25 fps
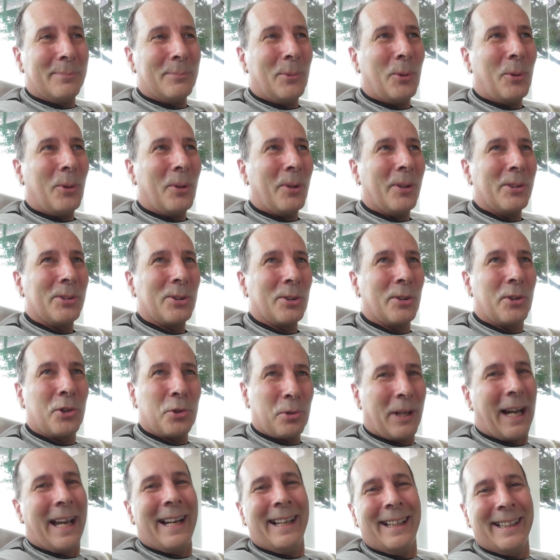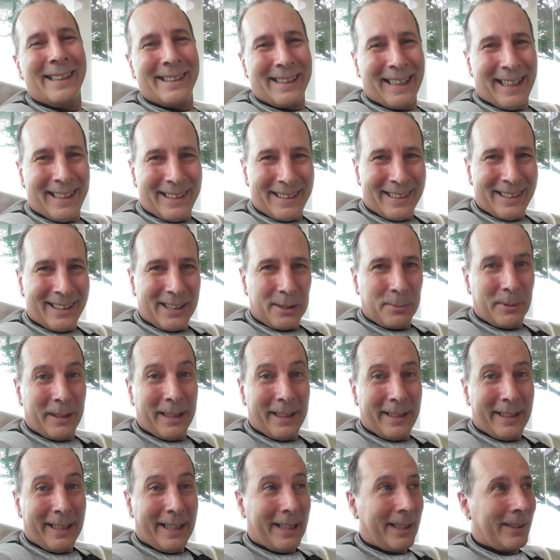more sort of training centres
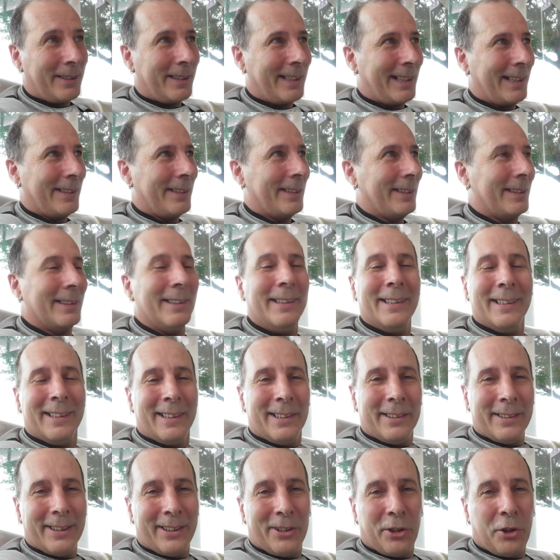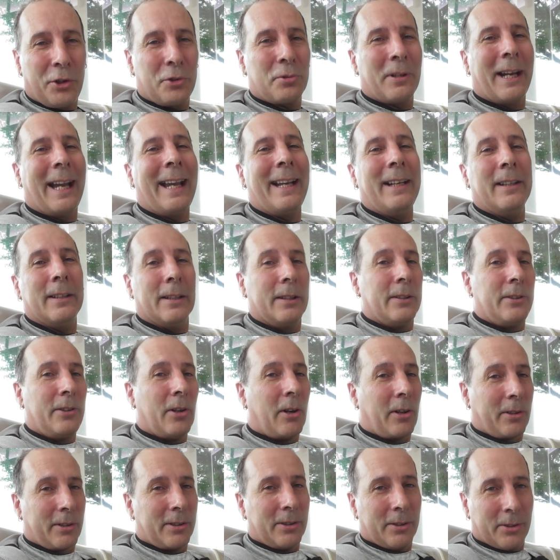where the trained
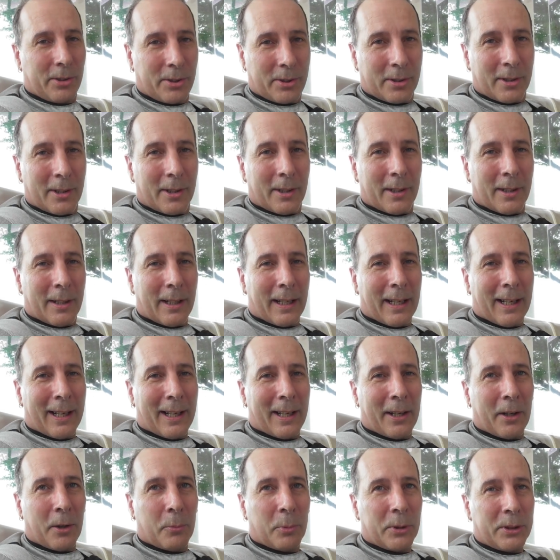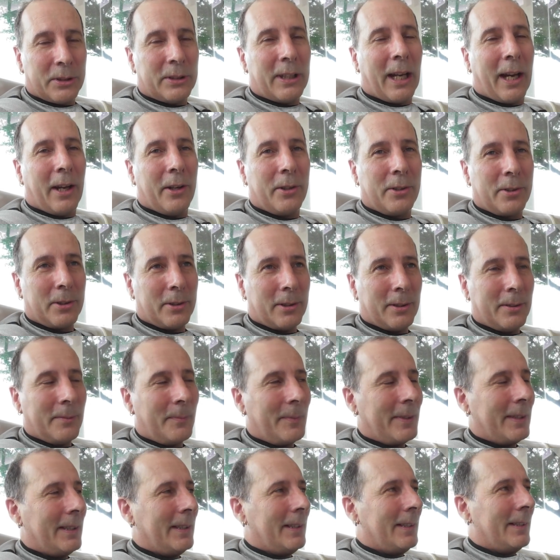doctors would go to.
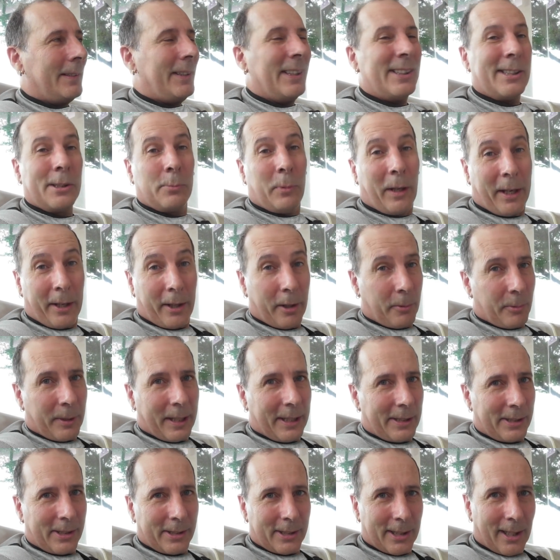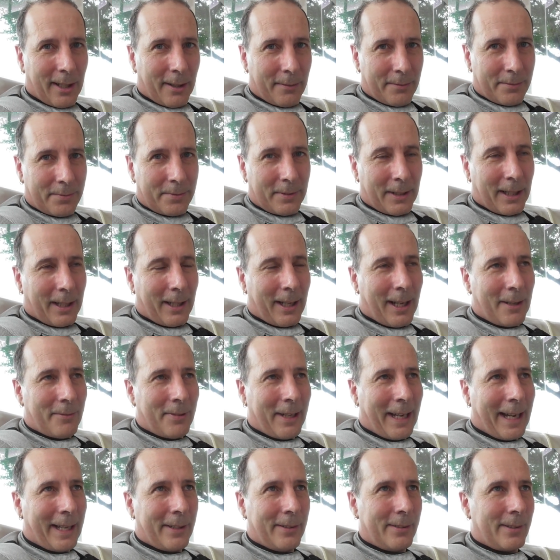And this is one of the reasons I've
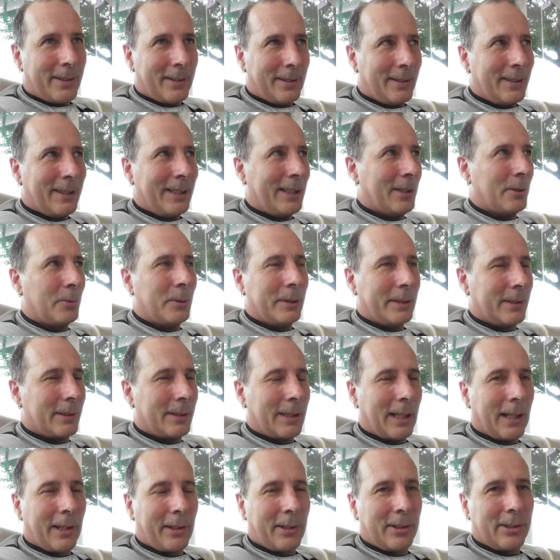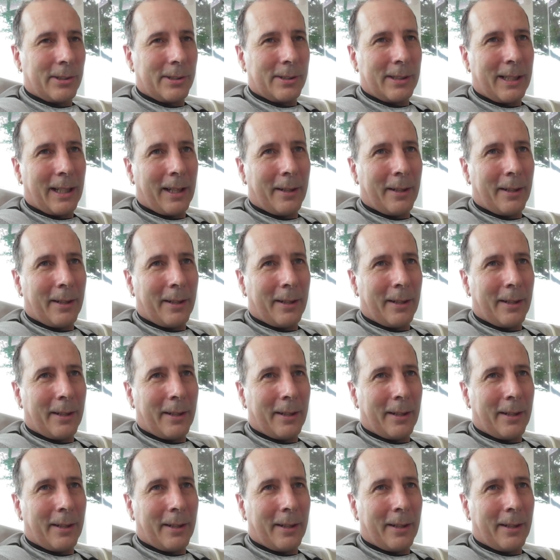had to deal with, because